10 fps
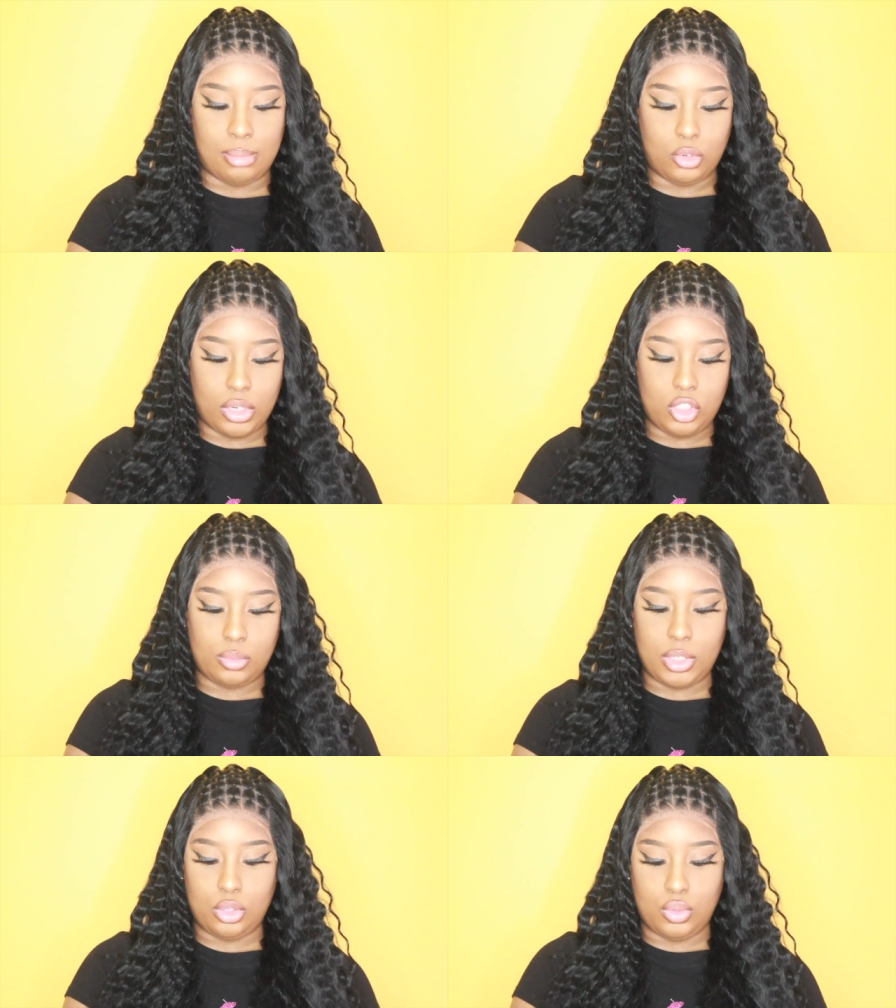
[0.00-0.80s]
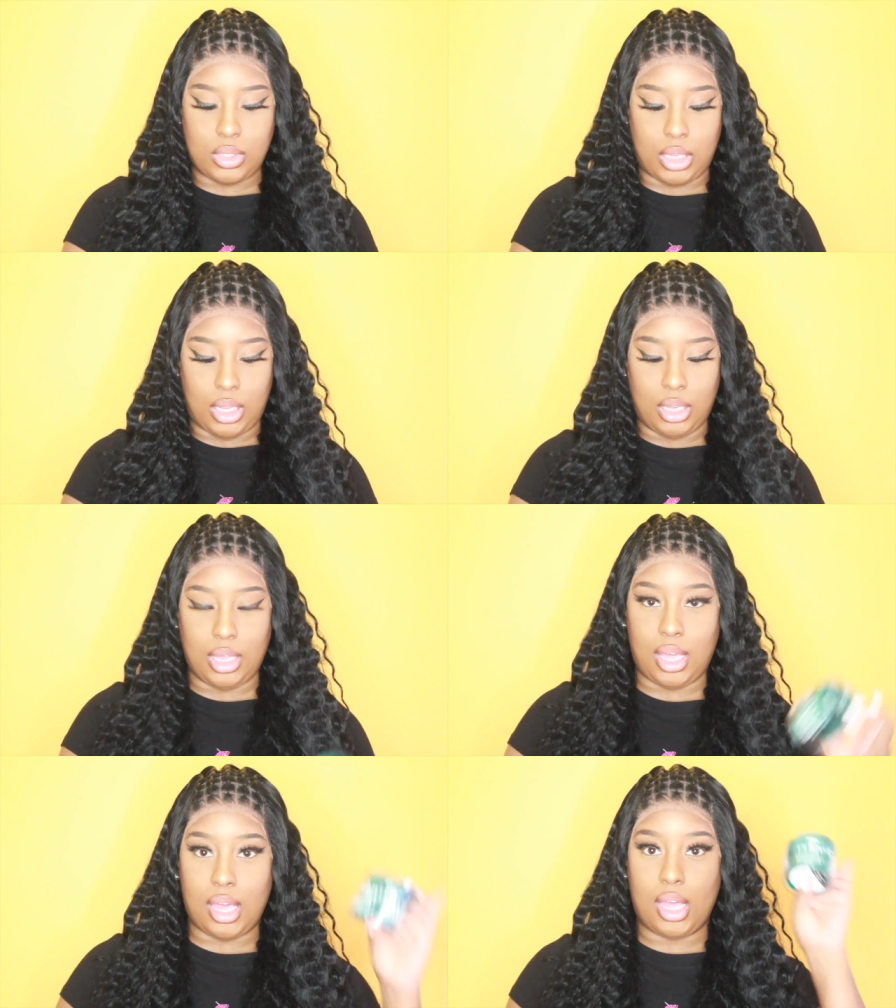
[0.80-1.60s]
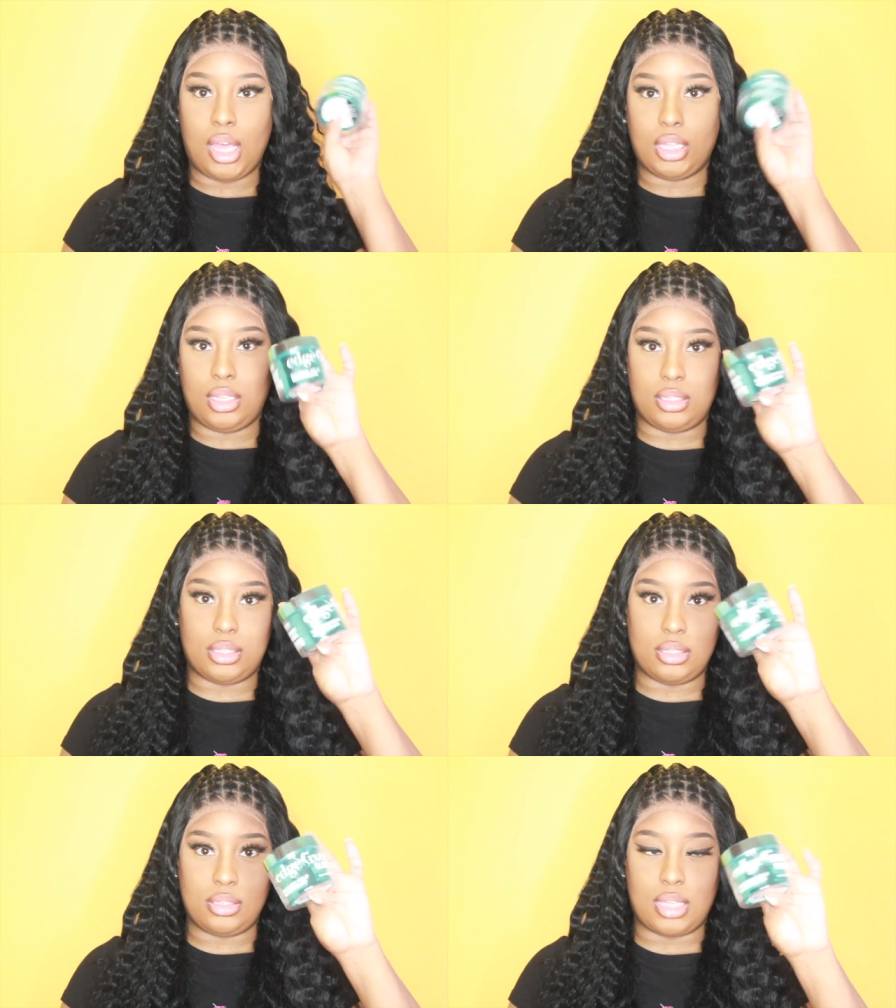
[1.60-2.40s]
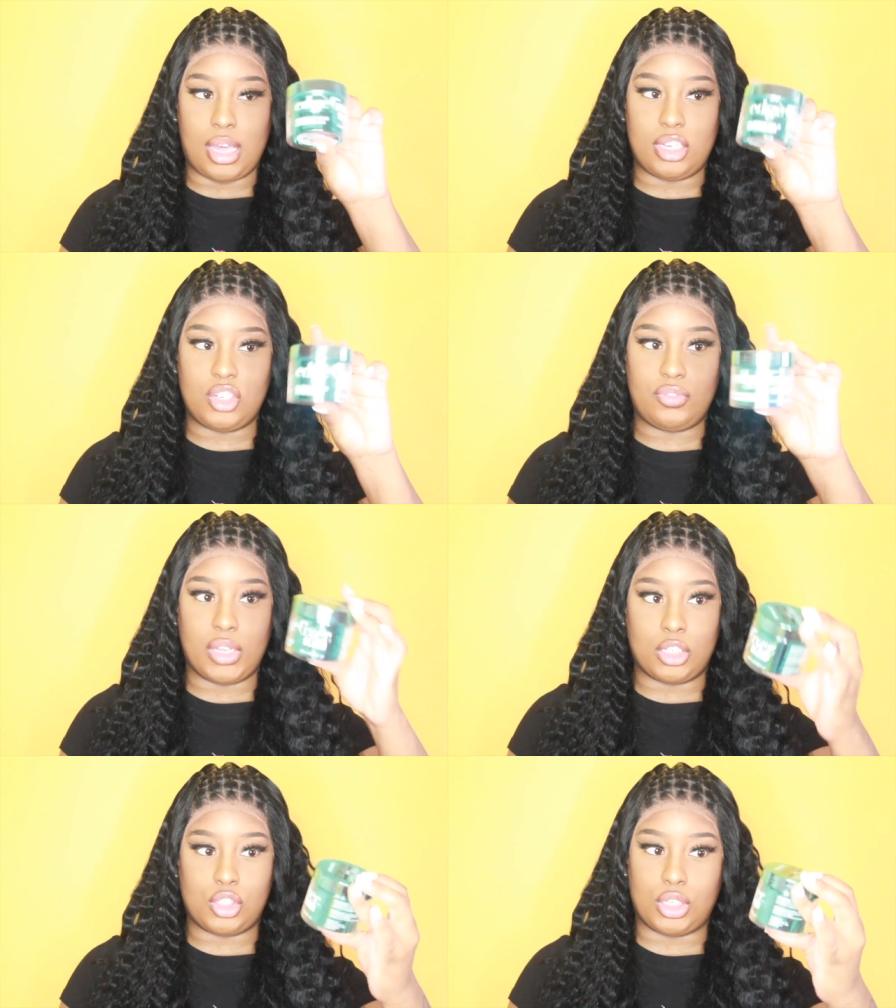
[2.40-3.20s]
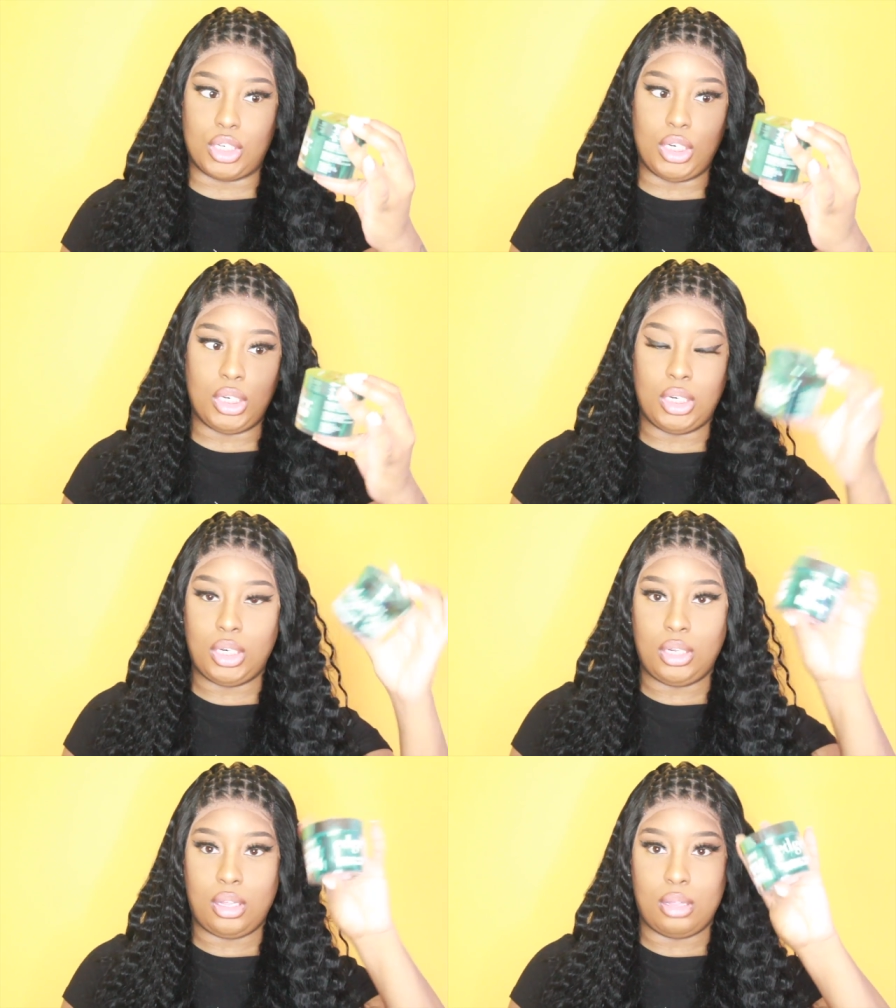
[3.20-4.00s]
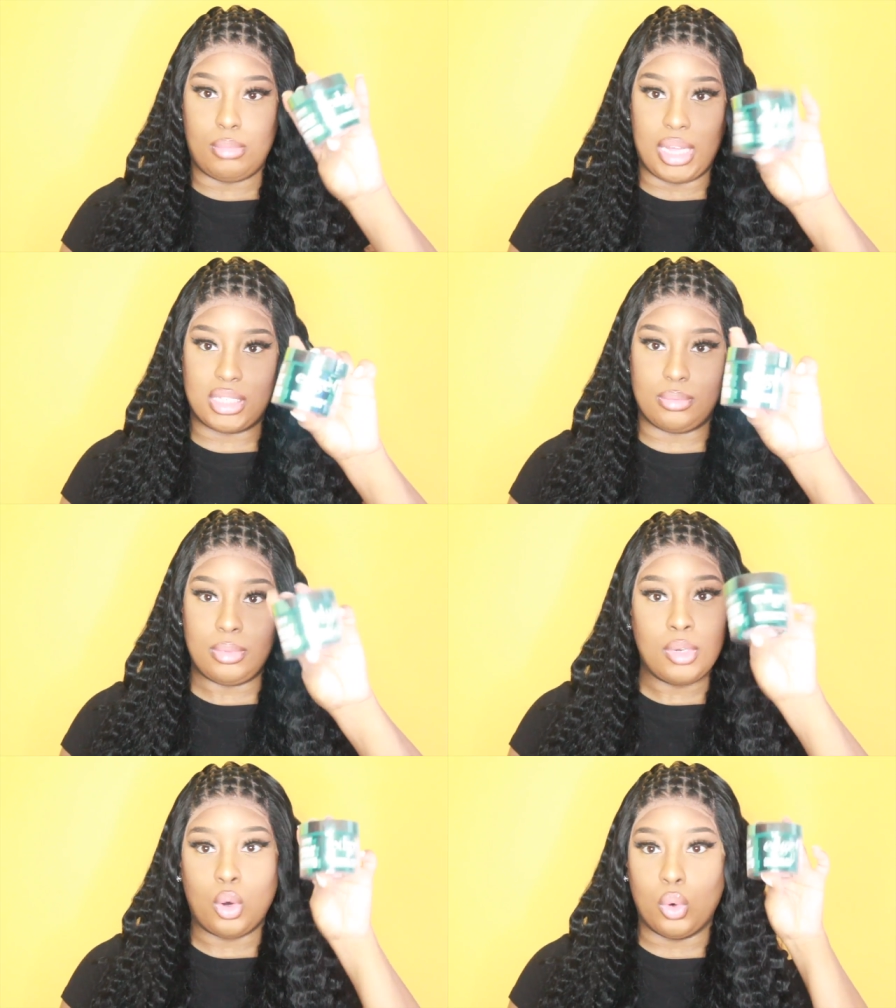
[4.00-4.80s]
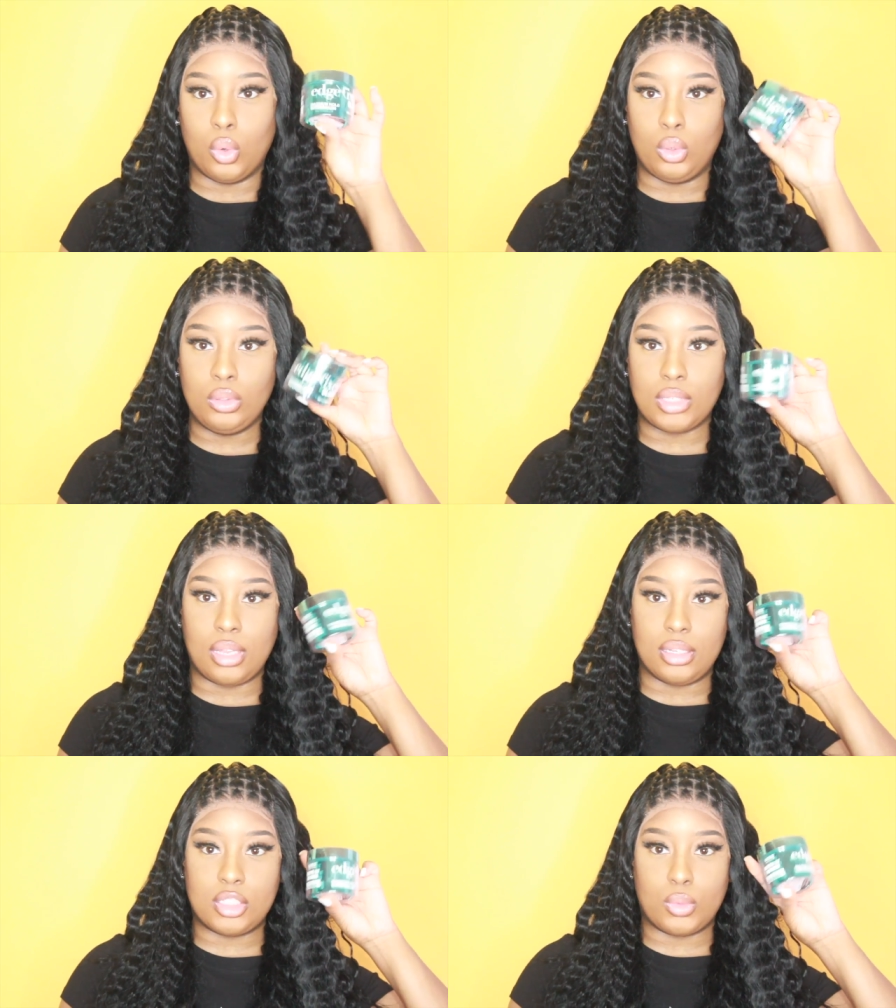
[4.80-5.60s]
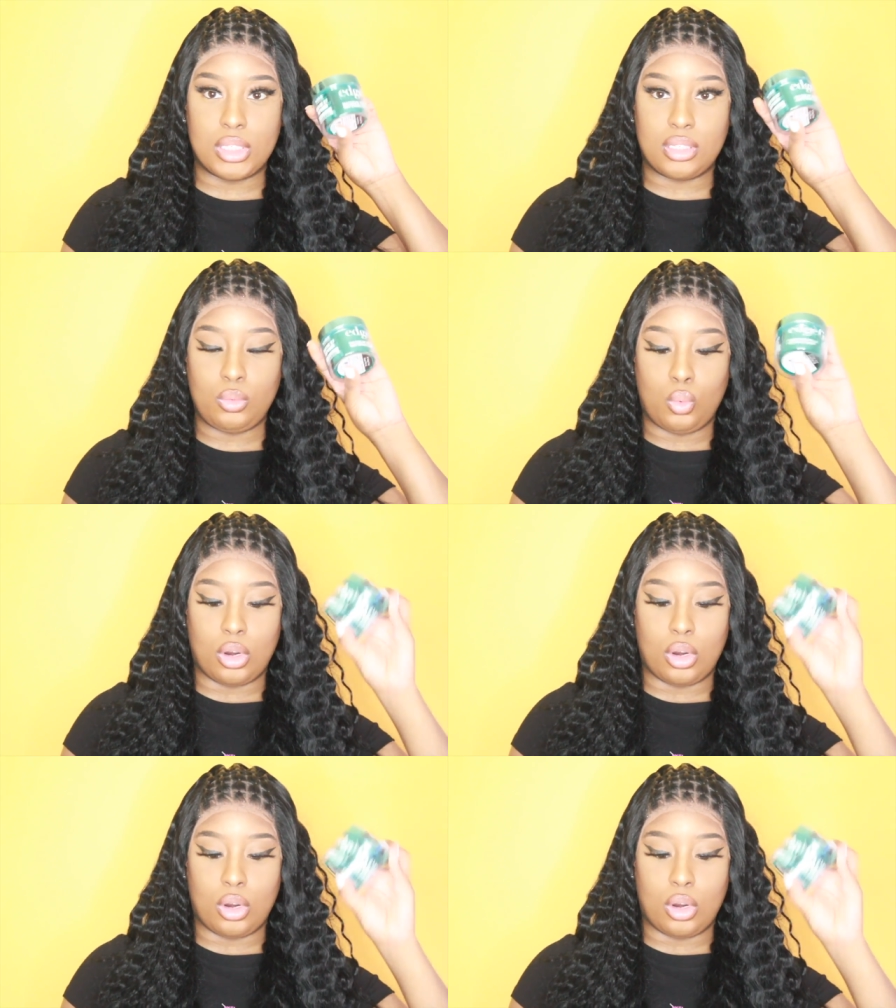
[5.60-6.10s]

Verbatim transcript: I'm going to be using Kisses Edge Fixer, Maximum Hold, and this one is in